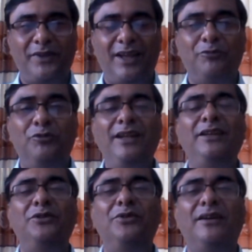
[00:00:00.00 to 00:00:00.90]

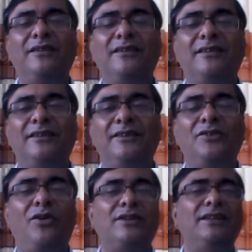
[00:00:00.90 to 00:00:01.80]
When you are
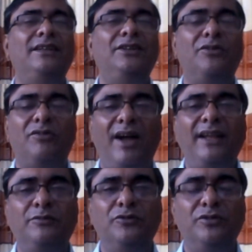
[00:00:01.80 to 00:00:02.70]
not in your
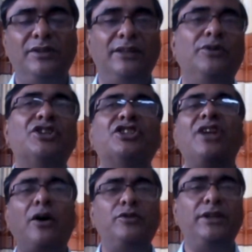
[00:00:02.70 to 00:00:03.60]
right mood and you are
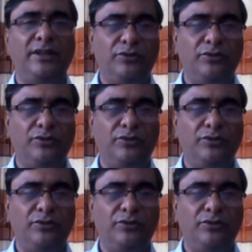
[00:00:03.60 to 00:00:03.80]
shouting,